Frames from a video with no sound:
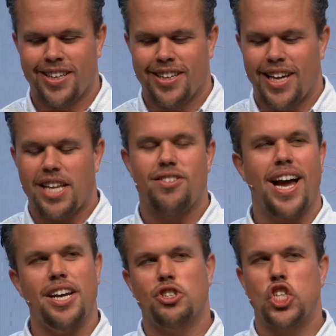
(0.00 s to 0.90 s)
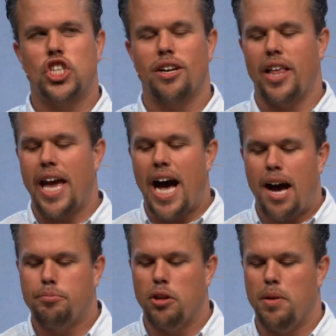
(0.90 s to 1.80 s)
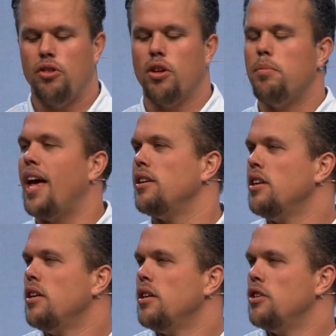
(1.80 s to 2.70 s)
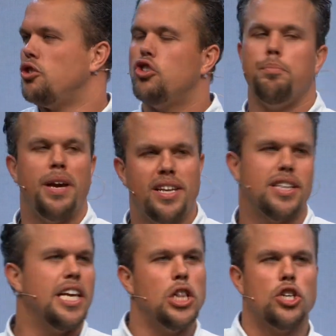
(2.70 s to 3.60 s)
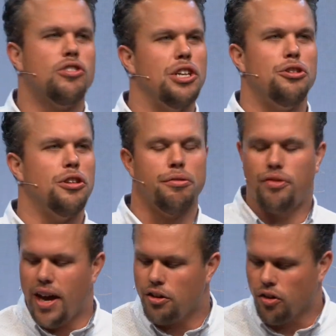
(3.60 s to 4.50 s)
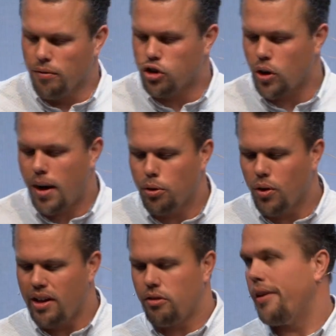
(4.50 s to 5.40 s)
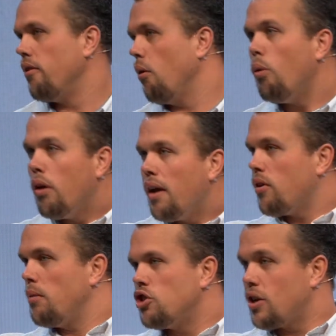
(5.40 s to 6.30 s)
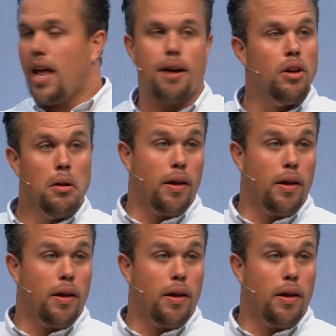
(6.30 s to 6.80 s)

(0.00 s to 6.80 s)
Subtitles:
It's not necessarily optimism that stupidly looks into the face of trouble and says, oh, whatever, I'm just gonna have,